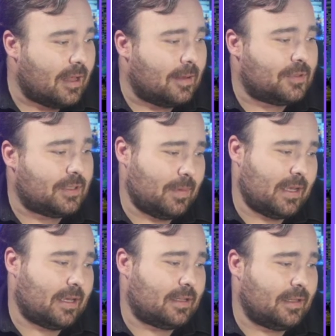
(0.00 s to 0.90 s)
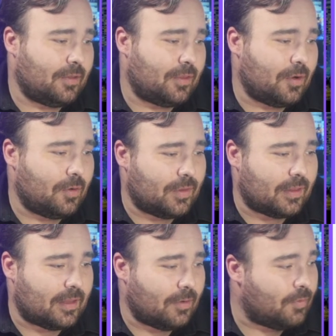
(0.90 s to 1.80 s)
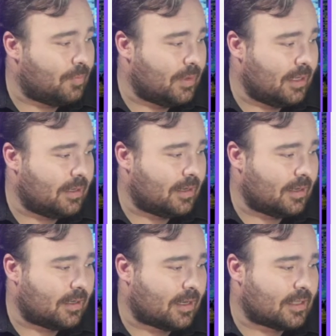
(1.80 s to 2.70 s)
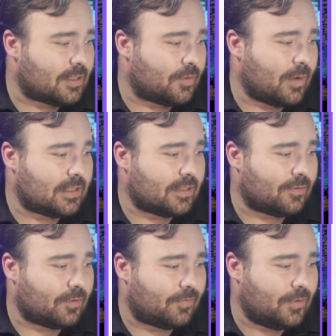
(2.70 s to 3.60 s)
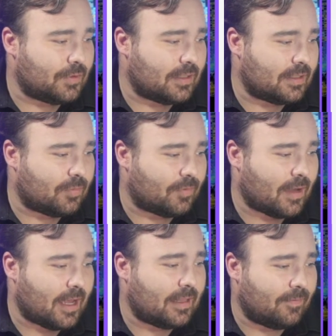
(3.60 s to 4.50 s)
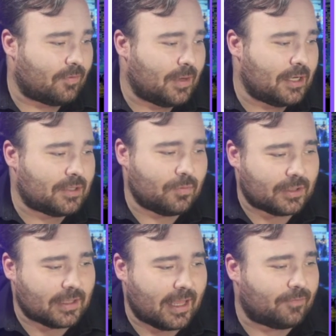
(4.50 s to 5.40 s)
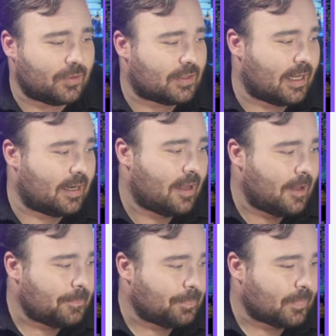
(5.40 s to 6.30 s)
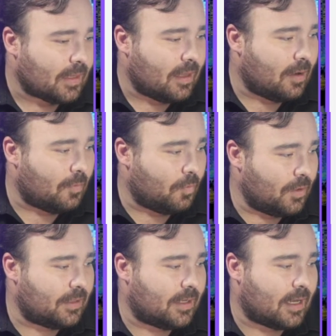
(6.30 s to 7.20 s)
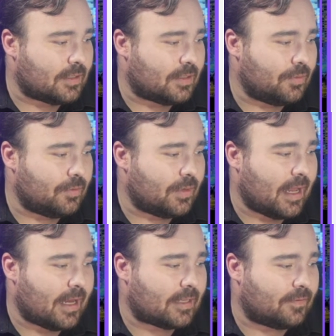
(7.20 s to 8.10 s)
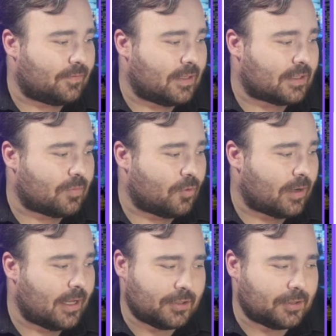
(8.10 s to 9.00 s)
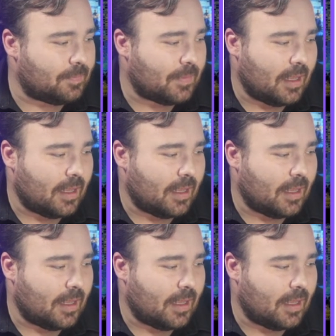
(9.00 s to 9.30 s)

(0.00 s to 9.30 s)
She did make it clear, though, that there would be consequences for refusing to provide the information, which Lightfoot said would constitute an act of insubordination.